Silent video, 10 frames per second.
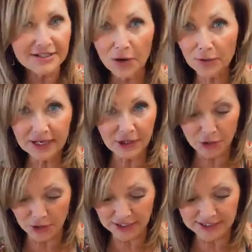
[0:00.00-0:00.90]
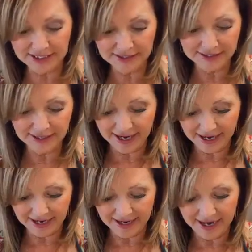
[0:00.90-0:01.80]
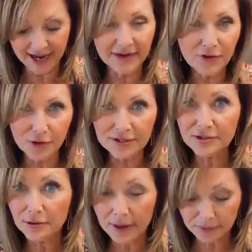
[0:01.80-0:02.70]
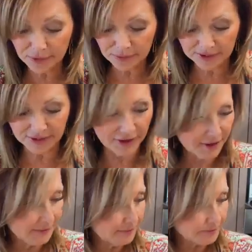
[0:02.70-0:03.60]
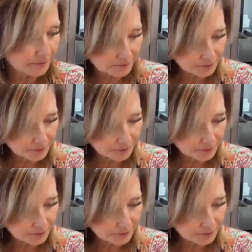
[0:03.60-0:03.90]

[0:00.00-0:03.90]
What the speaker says: It's already cooked and of course crumbled with our